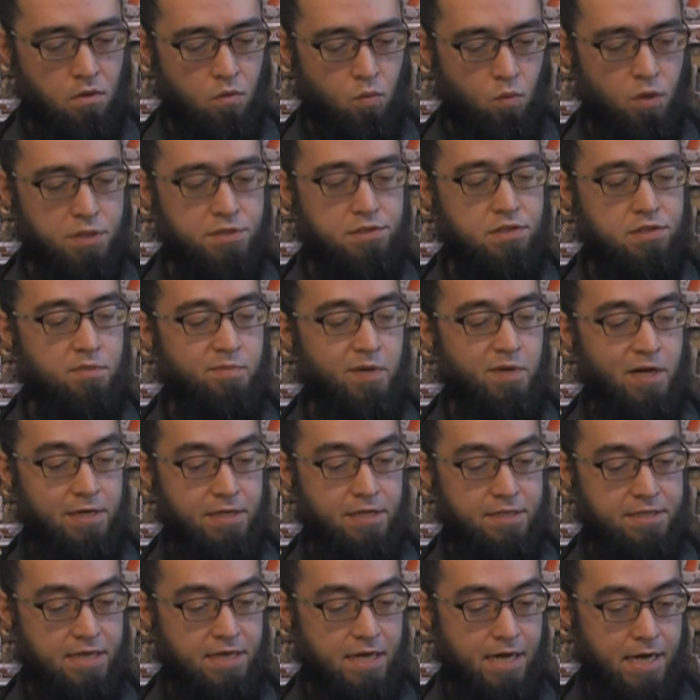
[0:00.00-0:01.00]
Once upon
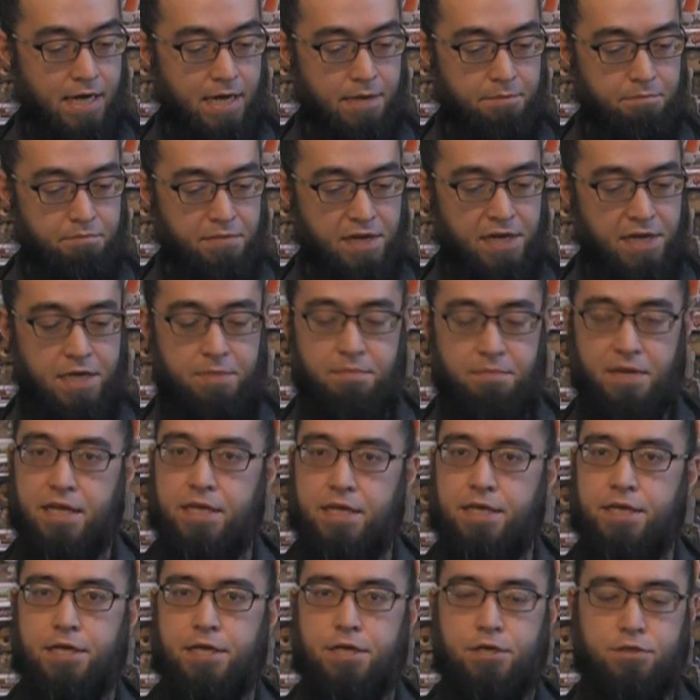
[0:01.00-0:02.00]
a time, many,
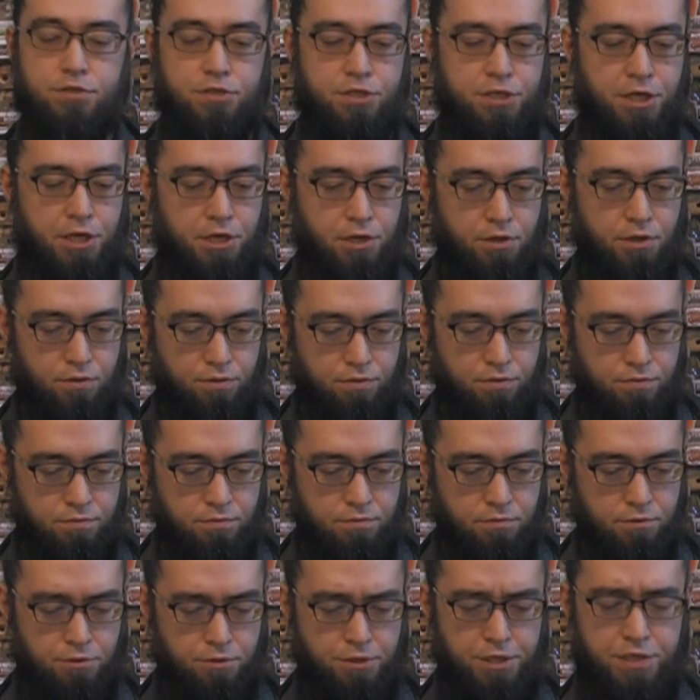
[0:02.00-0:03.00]
many years ago,
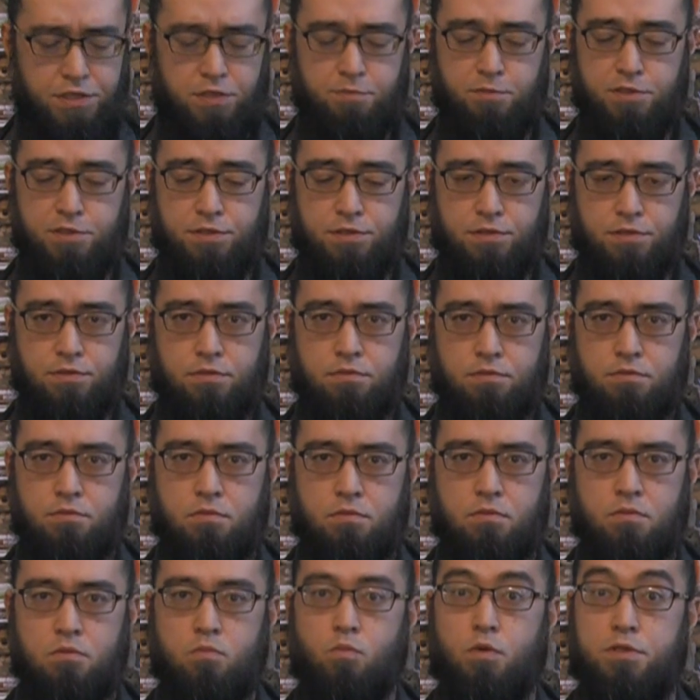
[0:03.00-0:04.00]
Christmas
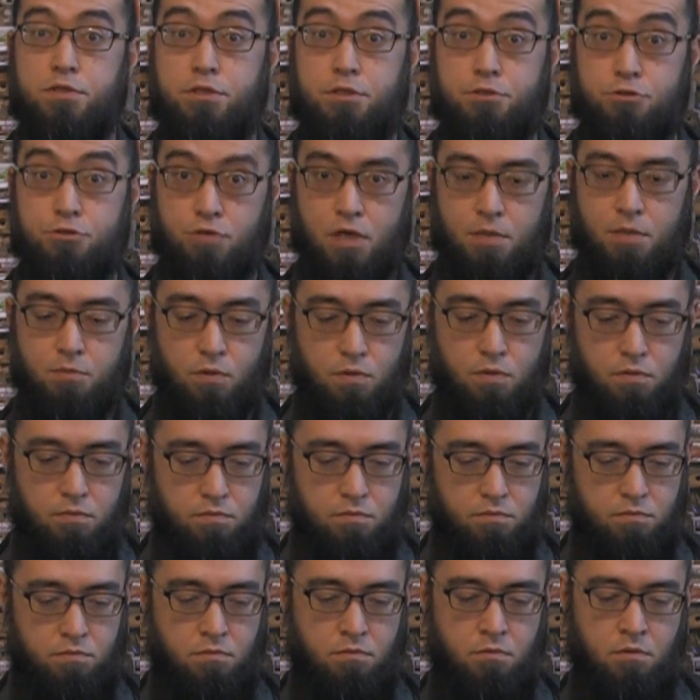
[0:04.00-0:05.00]
was in trouble.
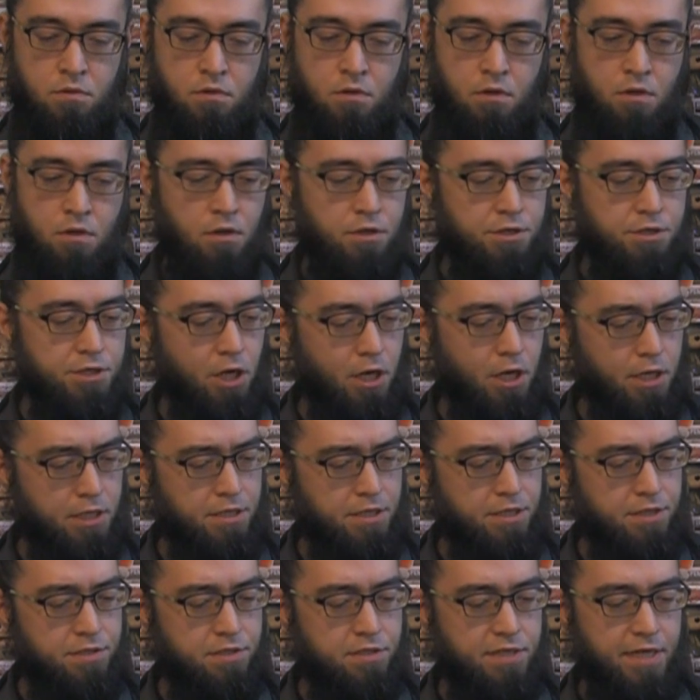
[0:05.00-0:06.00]

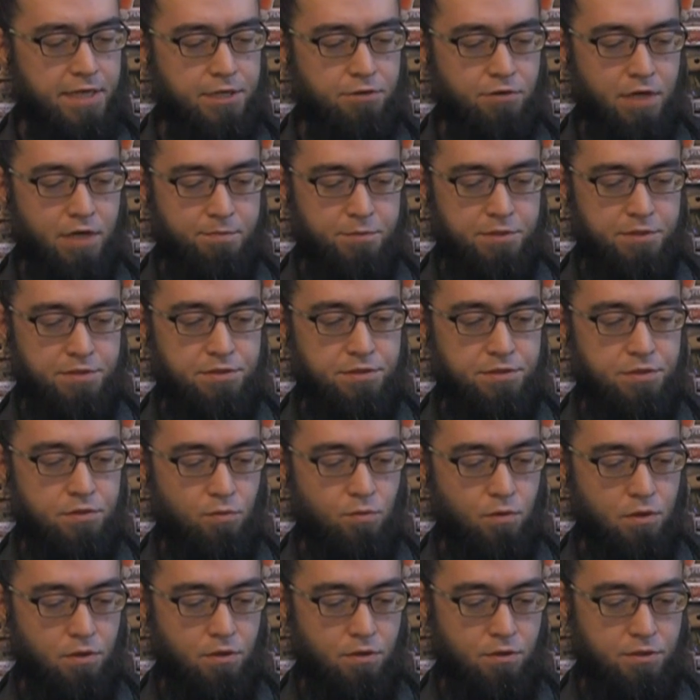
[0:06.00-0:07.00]
Darkness had crept into the
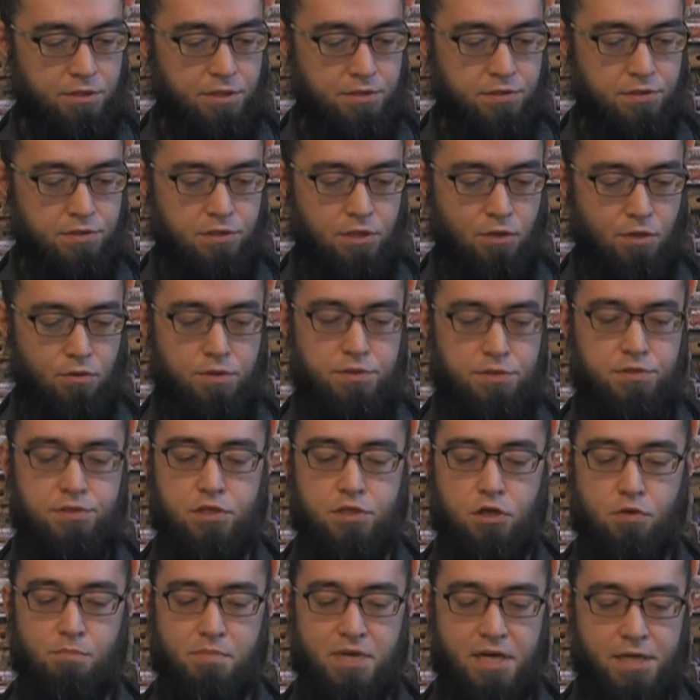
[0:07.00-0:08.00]
world and stolen
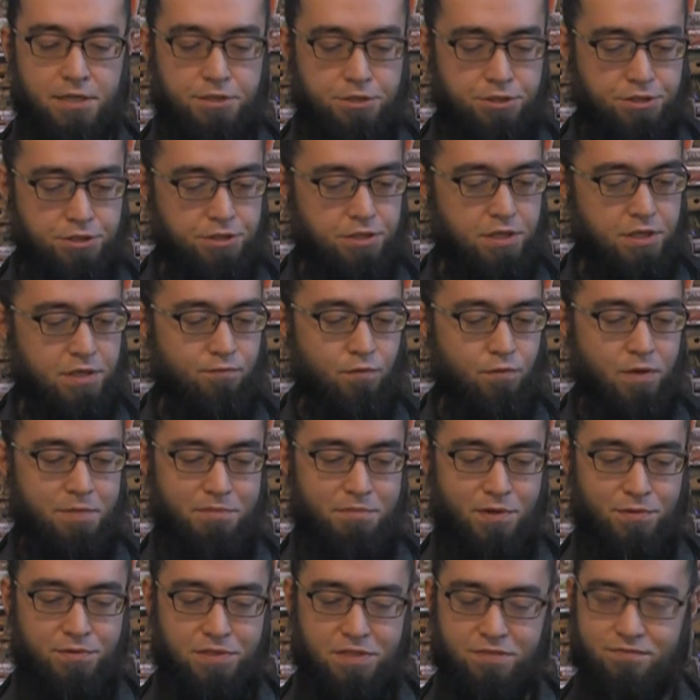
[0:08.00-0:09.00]
so much of what
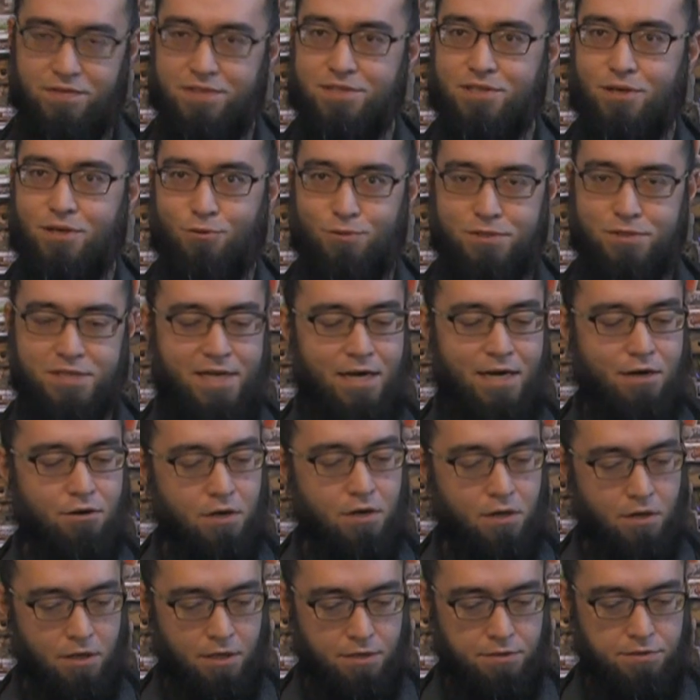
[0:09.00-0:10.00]
most of us hold in our
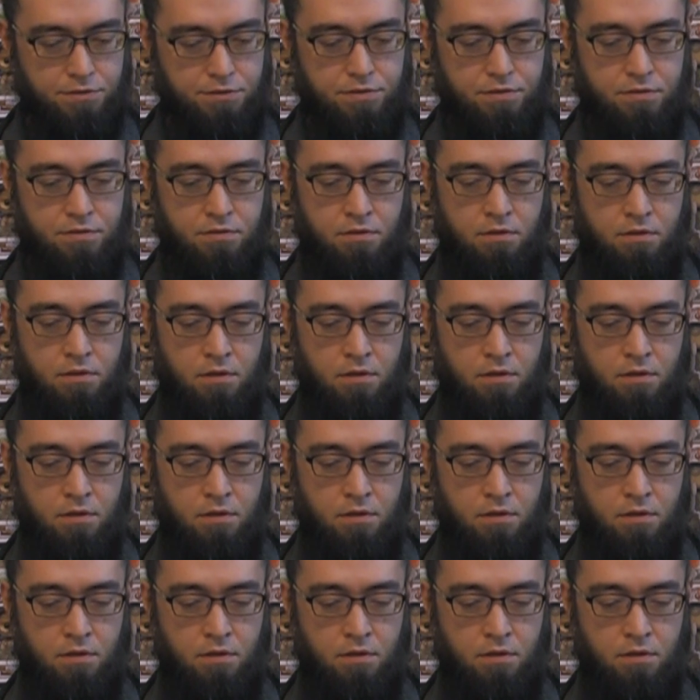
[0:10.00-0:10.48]
hearts.